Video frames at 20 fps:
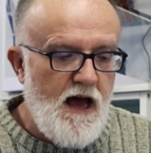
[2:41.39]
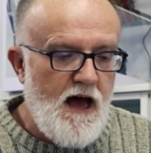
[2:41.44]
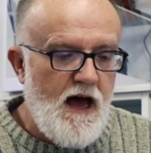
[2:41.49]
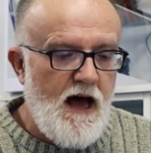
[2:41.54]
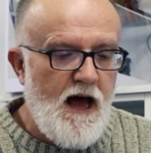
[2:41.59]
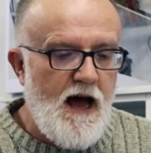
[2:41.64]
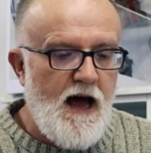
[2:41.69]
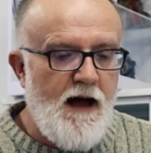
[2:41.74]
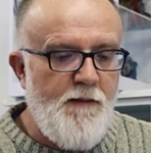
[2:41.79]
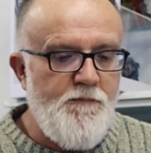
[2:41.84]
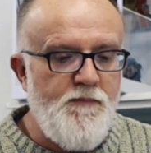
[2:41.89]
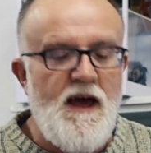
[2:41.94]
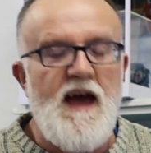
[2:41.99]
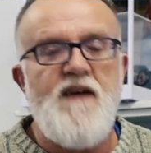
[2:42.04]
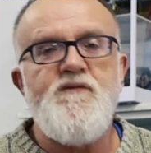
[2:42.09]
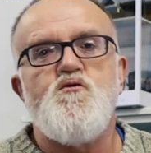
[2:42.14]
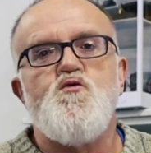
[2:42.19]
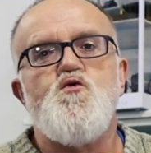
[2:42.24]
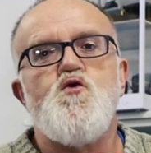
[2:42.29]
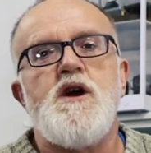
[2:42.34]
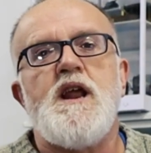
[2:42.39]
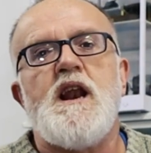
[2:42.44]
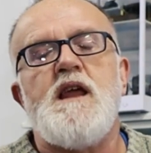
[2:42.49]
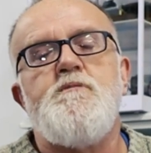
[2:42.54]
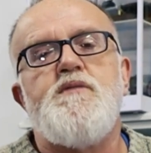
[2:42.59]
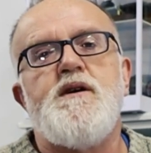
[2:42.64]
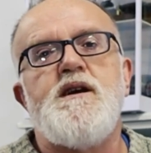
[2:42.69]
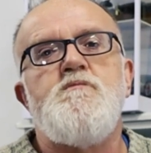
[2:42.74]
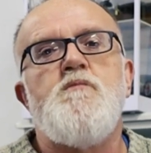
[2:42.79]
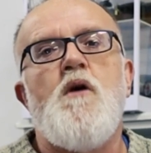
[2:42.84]
They haven't
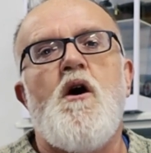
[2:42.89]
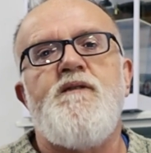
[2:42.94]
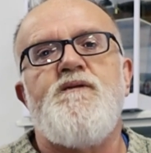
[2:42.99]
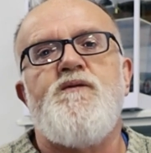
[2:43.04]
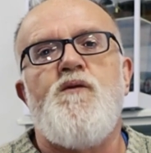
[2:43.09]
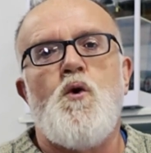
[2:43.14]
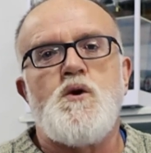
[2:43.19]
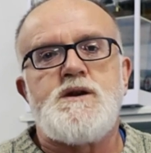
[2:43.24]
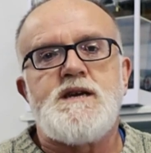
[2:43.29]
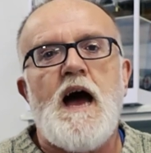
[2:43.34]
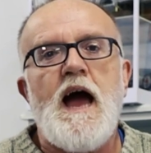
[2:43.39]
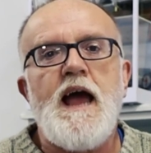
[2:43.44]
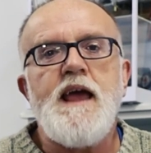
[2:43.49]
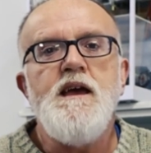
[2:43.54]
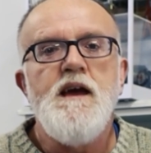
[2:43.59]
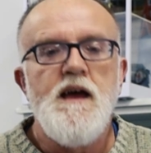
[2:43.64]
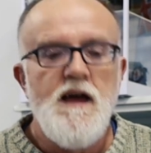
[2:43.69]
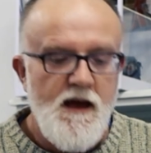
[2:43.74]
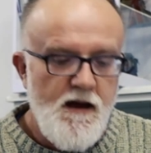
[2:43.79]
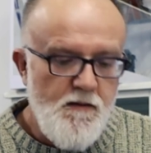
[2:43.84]
really been my forte,